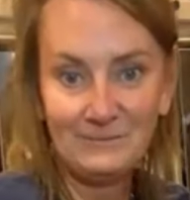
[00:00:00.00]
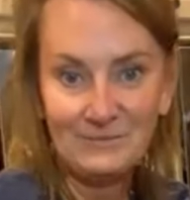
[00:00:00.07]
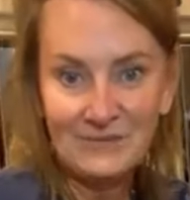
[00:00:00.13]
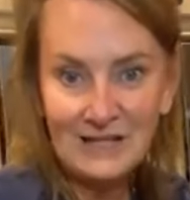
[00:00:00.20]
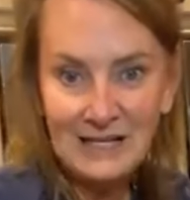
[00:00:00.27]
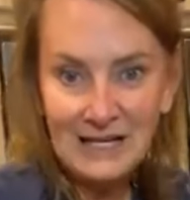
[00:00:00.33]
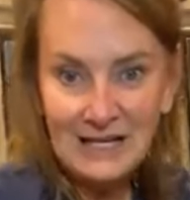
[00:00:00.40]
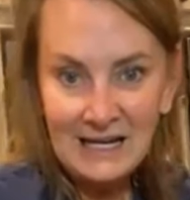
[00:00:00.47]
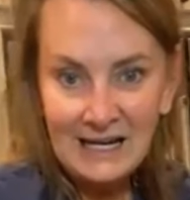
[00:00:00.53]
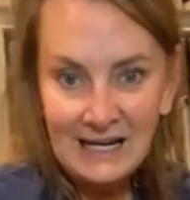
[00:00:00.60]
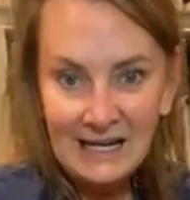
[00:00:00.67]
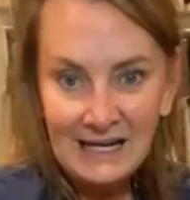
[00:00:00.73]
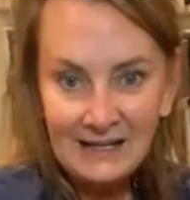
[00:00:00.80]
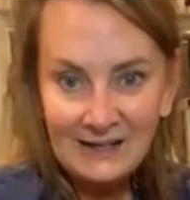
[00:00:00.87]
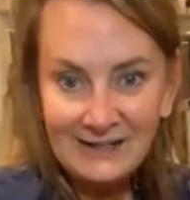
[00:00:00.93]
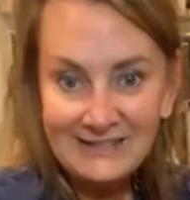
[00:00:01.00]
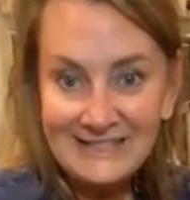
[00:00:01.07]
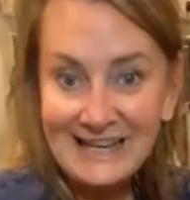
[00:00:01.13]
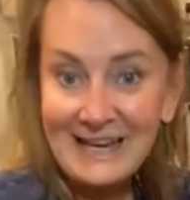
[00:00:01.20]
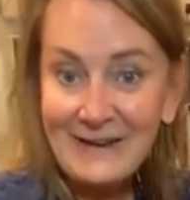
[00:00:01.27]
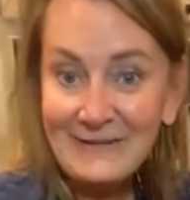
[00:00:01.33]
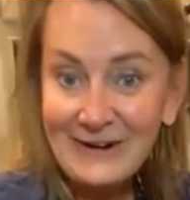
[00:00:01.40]
It looks like it works
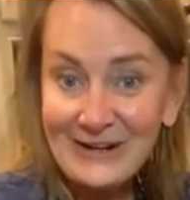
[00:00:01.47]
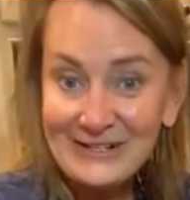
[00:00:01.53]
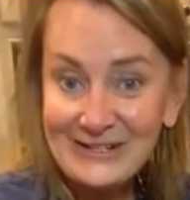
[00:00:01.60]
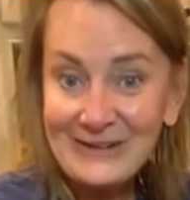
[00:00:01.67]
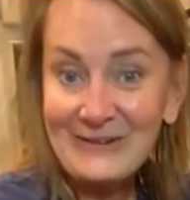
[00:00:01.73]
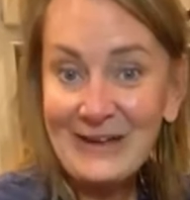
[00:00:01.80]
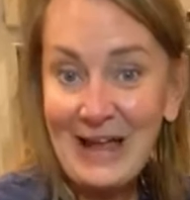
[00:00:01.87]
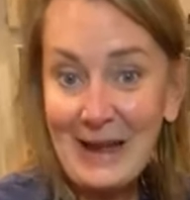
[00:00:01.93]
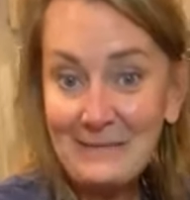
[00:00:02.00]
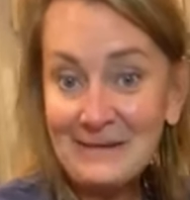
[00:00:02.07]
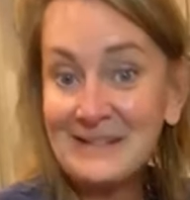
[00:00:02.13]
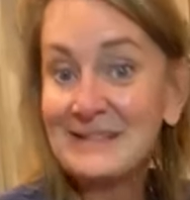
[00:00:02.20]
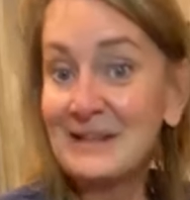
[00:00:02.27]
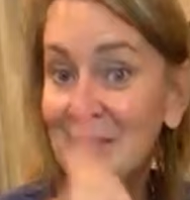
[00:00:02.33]
on cabinets also.